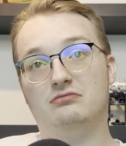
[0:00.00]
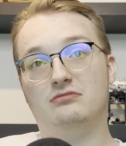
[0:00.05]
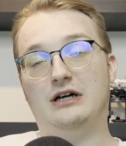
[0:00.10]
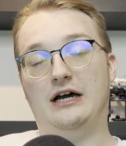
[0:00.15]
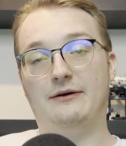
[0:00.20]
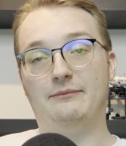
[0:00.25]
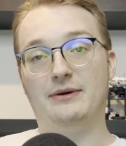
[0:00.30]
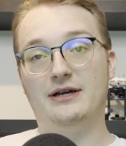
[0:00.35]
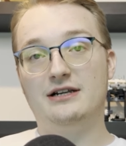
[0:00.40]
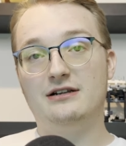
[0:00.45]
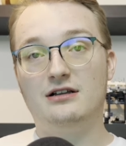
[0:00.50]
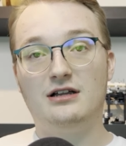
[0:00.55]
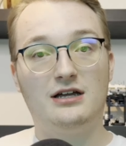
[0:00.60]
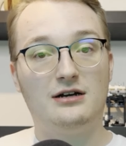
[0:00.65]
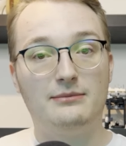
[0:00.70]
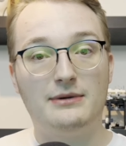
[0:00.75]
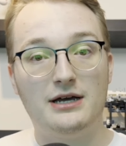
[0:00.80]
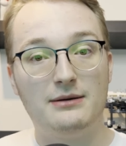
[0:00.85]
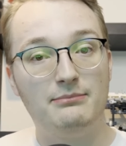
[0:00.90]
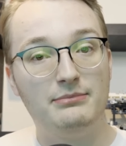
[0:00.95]
I made a lot
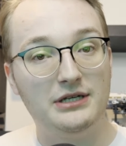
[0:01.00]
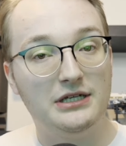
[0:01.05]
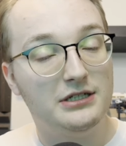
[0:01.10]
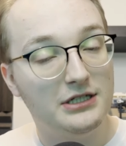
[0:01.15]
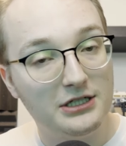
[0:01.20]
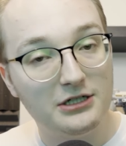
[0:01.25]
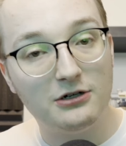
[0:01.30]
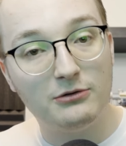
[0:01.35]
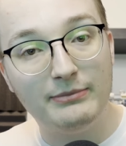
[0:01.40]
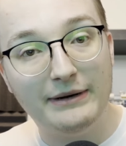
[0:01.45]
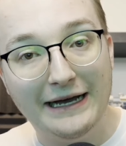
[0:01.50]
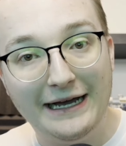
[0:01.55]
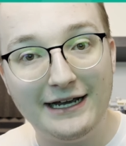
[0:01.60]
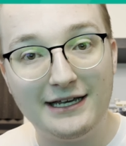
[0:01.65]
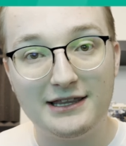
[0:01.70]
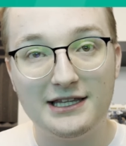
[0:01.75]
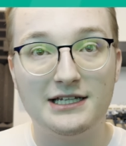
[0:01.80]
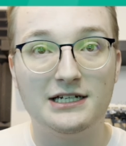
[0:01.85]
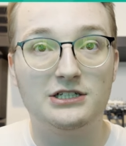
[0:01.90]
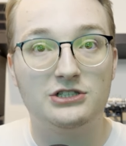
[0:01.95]
of my bNeo
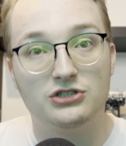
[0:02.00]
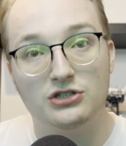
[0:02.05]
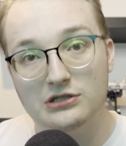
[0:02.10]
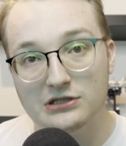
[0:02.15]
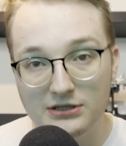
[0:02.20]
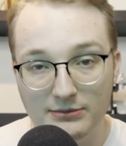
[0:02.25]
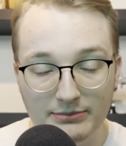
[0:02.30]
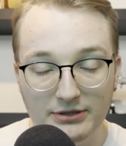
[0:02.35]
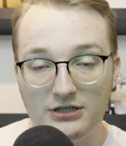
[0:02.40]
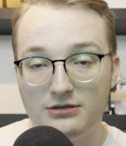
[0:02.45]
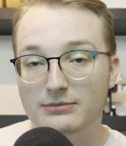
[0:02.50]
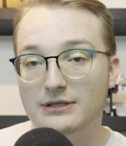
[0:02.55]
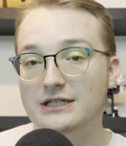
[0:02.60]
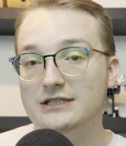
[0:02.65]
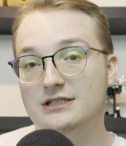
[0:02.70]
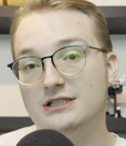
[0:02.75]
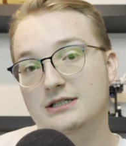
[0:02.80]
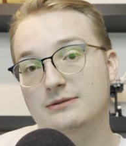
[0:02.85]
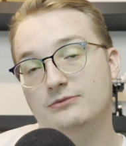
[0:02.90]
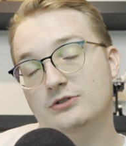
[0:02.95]
back that it took to build my
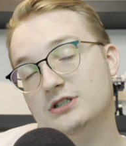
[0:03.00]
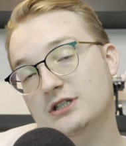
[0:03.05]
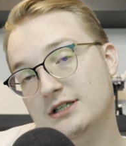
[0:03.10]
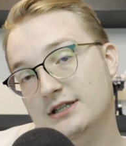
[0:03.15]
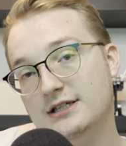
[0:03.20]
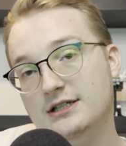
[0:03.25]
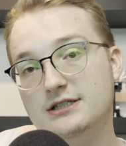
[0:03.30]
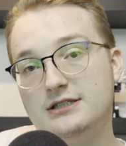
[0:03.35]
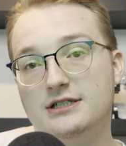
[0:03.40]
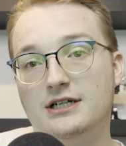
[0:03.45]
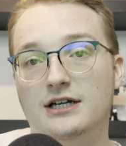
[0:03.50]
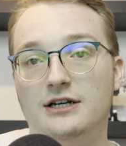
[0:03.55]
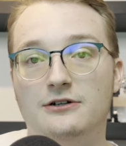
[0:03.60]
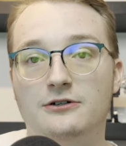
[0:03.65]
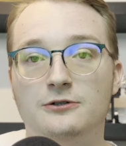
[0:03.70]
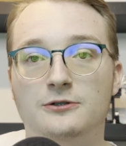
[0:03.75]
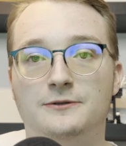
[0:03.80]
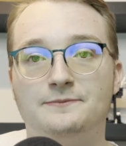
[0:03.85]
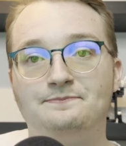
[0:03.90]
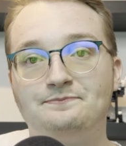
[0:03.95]
team, which I think is kind of
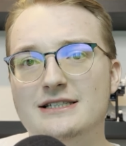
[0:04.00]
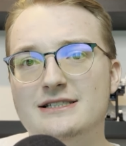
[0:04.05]
cool.